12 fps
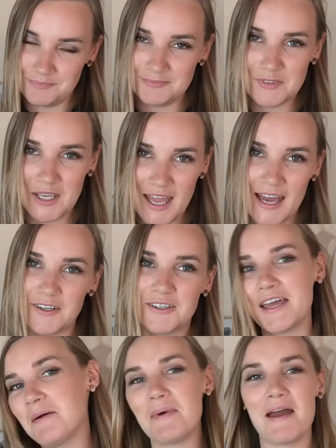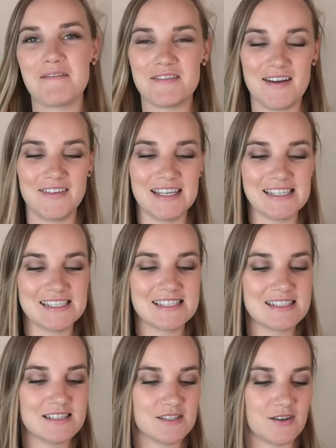You cannot get by without
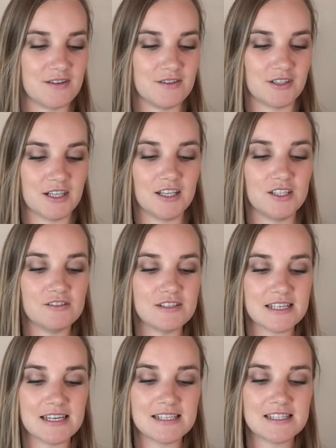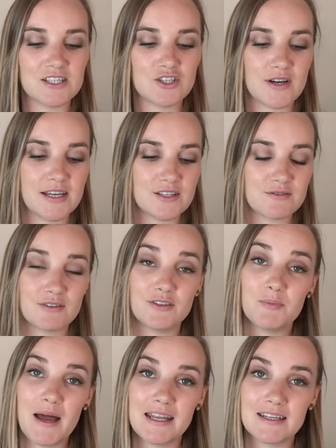this. So you're going to use this to trace through
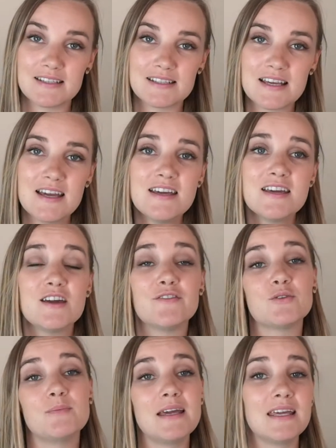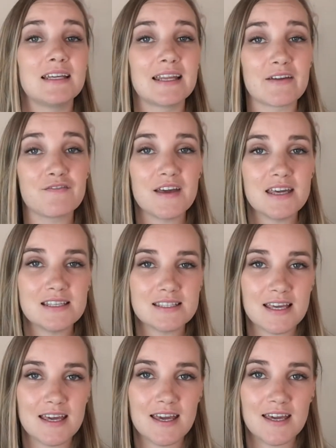your patterns if you're making like a
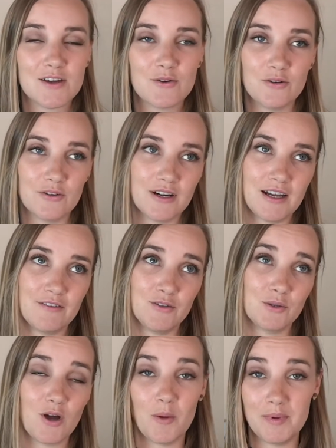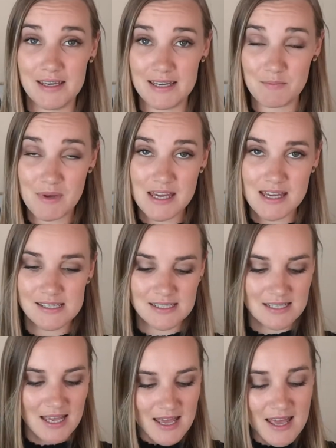facing or if you're copying a
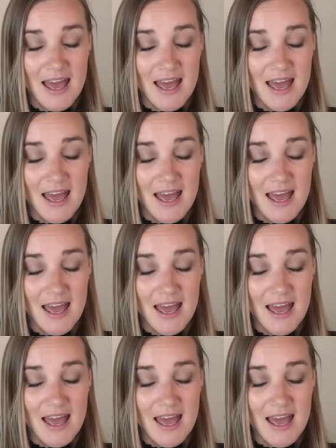piece.